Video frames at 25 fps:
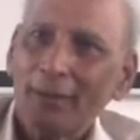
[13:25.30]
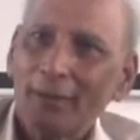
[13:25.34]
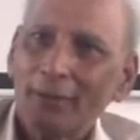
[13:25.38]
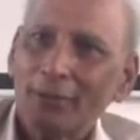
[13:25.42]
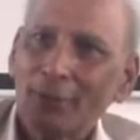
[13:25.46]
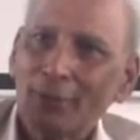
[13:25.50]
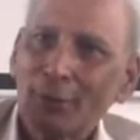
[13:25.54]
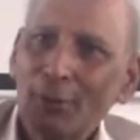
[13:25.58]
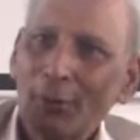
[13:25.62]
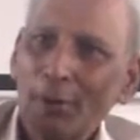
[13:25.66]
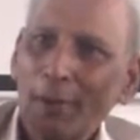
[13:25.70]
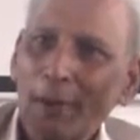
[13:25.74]

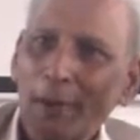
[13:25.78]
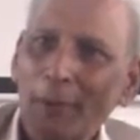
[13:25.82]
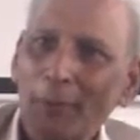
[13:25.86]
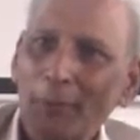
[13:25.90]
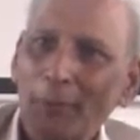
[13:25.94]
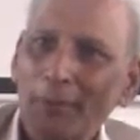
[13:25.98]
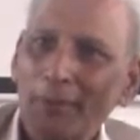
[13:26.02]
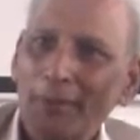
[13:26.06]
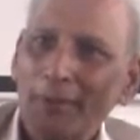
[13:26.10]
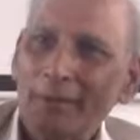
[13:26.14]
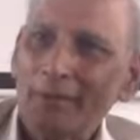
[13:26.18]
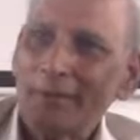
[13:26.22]
it so
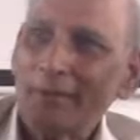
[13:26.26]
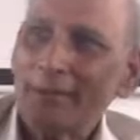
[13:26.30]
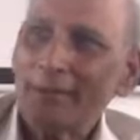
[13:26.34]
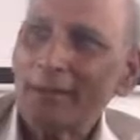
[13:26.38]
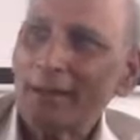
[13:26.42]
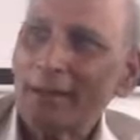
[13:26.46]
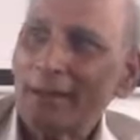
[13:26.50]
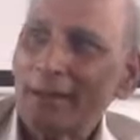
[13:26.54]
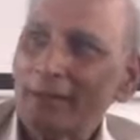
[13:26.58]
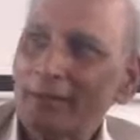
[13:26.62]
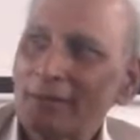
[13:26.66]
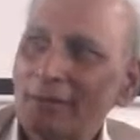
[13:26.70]
happens
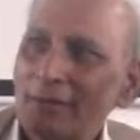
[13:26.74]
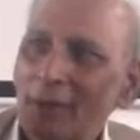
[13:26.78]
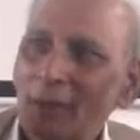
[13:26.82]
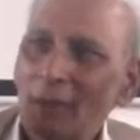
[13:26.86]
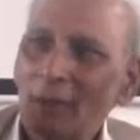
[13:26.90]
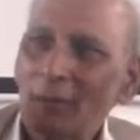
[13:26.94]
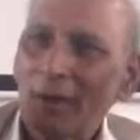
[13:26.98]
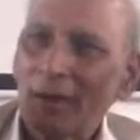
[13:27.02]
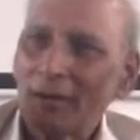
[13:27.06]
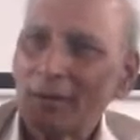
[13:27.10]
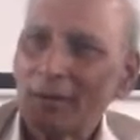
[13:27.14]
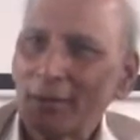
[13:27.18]
that
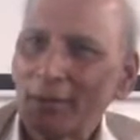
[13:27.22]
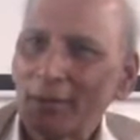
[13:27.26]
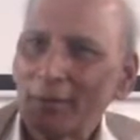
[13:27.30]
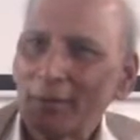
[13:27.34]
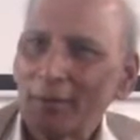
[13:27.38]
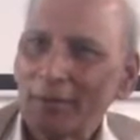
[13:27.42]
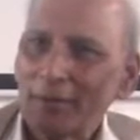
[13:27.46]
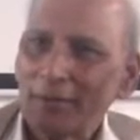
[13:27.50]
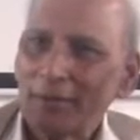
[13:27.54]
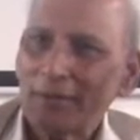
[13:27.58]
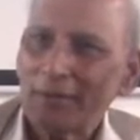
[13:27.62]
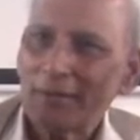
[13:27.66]
some other
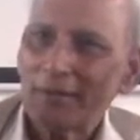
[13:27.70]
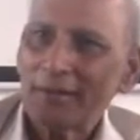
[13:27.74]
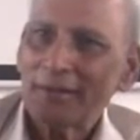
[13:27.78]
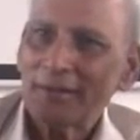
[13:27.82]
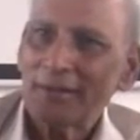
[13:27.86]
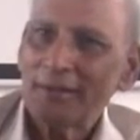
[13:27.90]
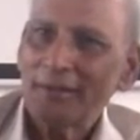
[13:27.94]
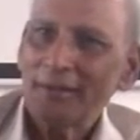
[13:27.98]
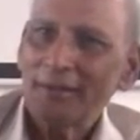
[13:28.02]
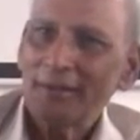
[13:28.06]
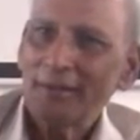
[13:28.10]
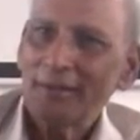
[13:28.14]

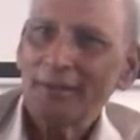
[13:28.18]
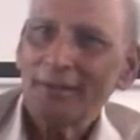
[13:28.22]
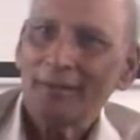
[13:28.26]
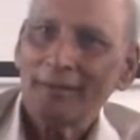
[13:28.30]
person